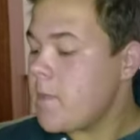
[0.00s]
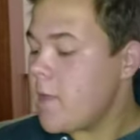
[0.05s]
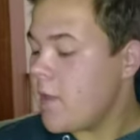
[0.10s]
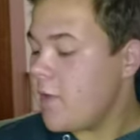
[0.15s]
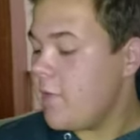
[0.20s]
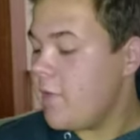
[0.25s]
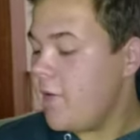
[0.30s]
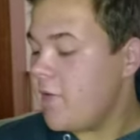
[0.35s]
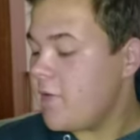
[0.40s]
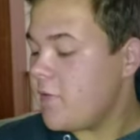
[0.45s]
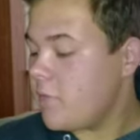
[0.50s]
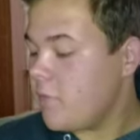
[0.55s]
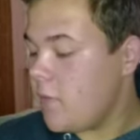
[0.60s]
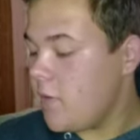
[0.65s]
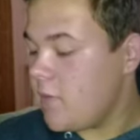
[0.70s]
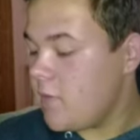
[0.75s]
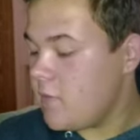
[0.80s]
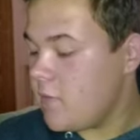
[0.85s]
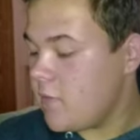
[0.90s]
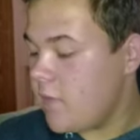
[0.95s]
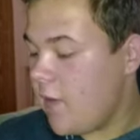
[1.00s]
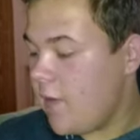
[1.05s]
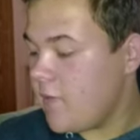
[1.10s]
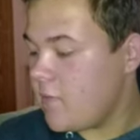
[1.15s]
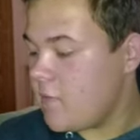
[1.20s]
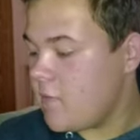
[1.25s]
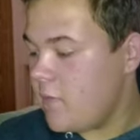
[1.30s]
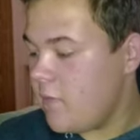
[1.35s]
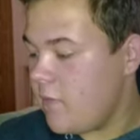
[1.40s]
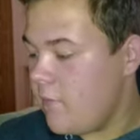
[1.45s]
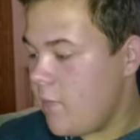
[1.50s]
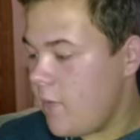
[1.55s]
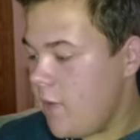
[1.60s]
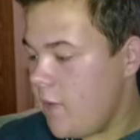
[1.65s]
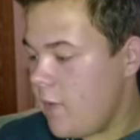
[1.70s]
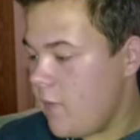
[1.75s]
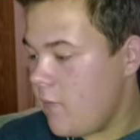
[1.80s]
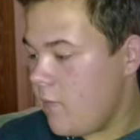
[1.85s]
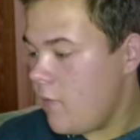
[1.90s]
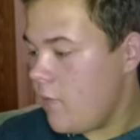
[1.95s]
This one's lasted
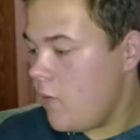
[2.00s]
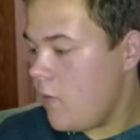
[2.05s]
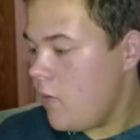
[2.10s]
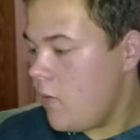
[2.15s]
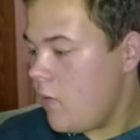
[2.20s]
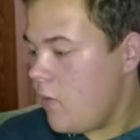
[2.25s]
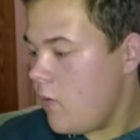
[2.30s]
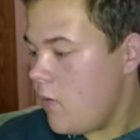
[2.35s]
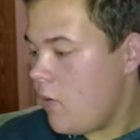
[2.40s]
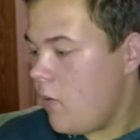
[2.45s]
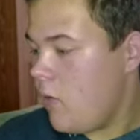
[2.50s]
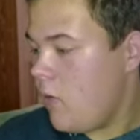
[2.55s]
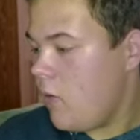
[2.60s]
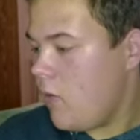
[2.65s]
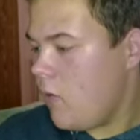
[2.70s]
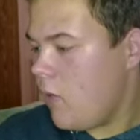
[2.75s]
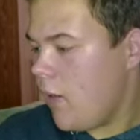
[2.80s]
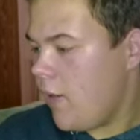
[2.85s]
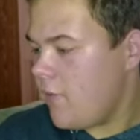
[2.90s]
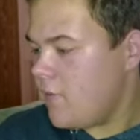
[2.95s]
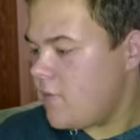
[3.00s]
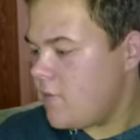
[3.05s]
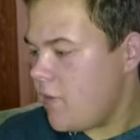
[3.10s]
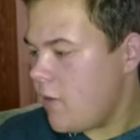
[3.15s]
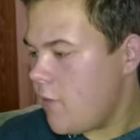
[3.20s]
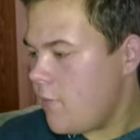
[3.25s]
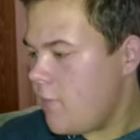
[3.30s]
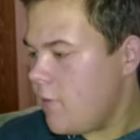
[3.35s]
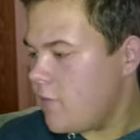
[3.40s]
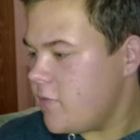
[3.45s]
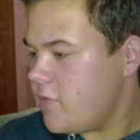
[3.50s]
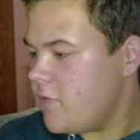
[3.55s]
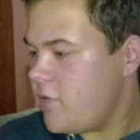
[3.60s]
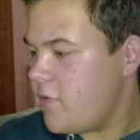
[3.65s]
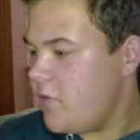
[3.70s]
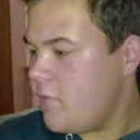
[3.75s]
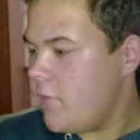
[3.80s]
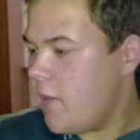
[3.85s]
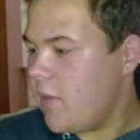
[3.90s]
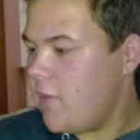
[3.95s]
me, I'd say almost two
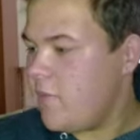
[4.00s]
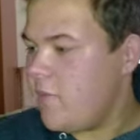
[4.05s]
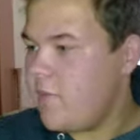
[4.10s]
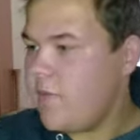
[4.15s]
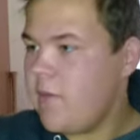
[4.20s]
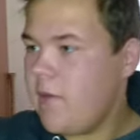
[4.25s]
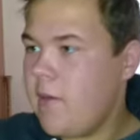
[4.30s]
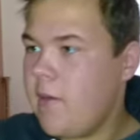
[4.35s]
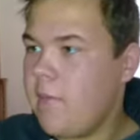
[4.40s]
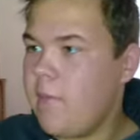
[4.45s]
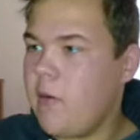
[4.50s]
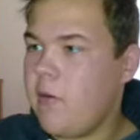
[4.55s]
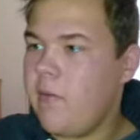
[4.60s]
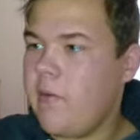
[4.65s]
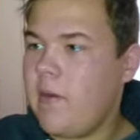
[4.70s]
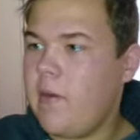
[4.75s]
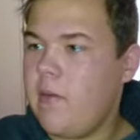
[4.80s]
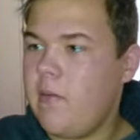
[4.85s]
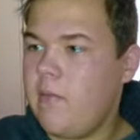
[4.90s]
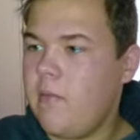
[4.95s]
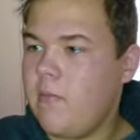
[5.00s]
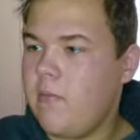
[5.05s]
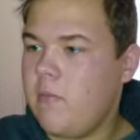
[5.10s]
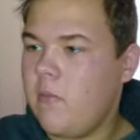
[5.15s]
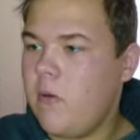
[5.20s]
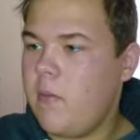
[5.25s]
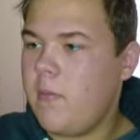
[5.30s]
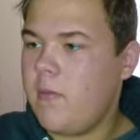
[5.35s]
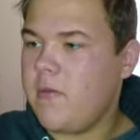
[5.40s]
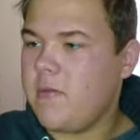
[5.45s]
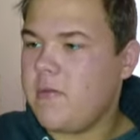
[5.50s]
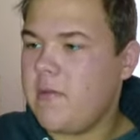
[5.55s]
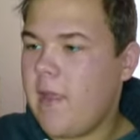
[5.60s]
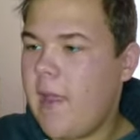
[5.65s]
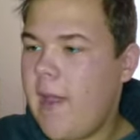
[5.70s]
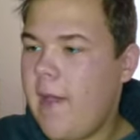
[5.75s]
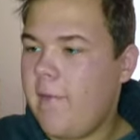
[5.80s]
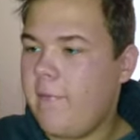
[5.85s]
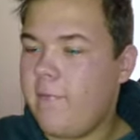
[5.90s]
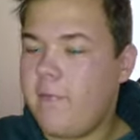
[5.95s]
months, and I'm already almost
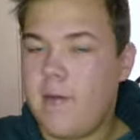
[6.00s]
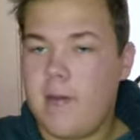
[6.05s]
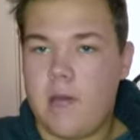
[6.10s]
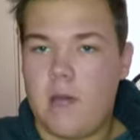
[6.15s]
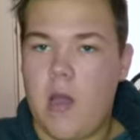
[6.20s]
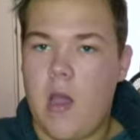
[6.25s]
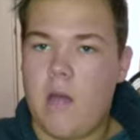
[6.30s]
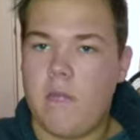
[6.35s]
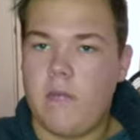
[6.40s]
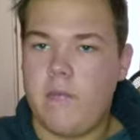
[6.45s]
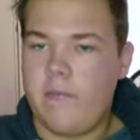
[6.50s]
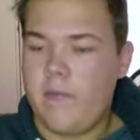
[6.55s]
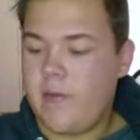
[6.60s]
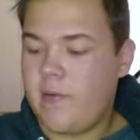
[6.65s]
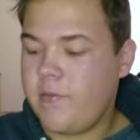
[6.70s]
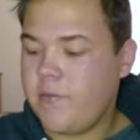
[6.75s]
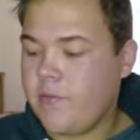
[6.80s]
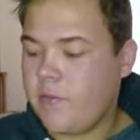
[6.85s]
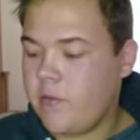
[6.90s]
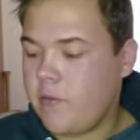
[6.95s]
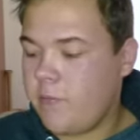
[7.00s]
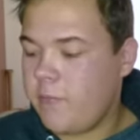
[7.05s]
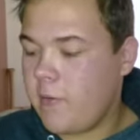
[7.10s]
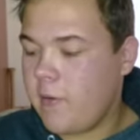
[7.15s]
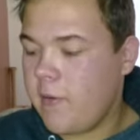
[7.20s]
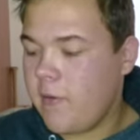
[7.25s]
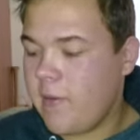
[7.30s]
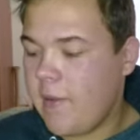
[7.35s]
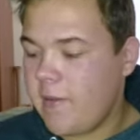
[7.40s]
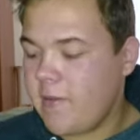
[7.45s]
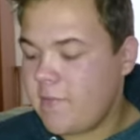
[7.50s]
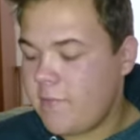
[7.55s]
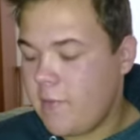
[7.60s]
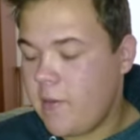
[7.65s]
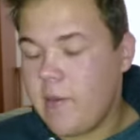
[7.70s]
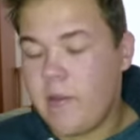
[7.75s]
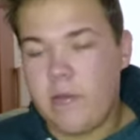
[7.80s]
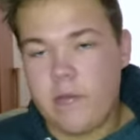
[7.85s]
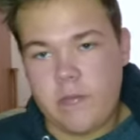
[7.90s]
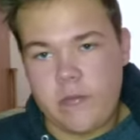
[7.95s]
halfway gone with it, so it'll probably last me
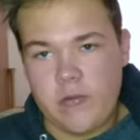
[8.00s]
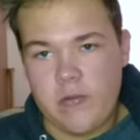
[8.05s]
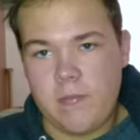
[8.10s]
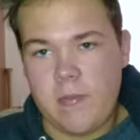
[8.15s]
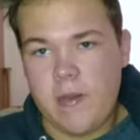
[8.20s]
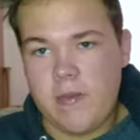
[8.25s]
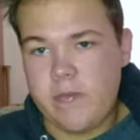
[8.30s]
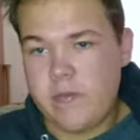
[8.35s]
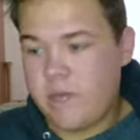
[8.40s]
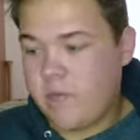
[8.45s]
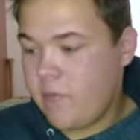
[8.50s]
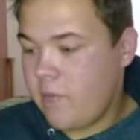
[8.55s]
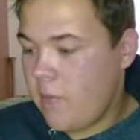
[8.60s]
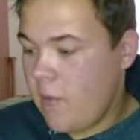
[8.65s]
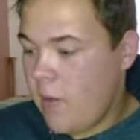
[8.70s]
another two months.